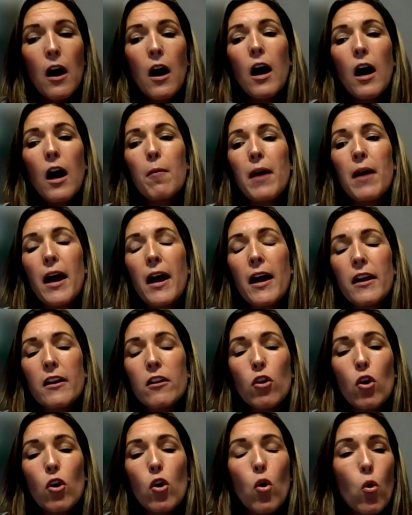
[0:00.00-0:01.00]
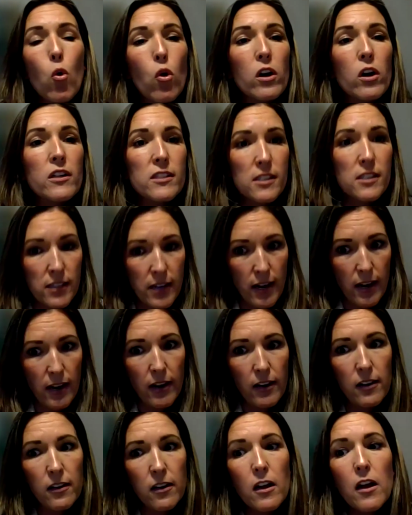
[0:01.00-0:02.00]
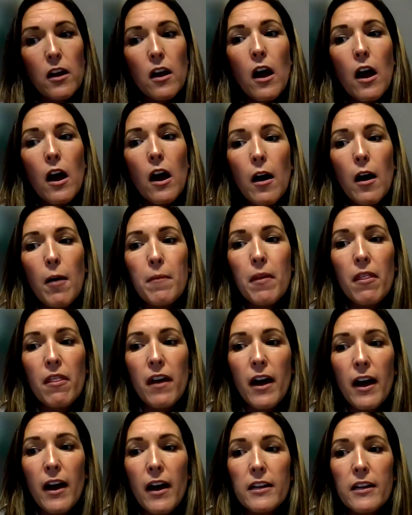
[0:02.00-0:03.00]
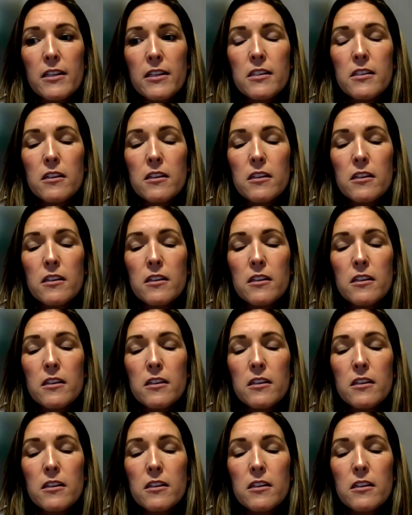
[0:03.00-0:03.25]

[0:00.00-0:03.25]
And the court said that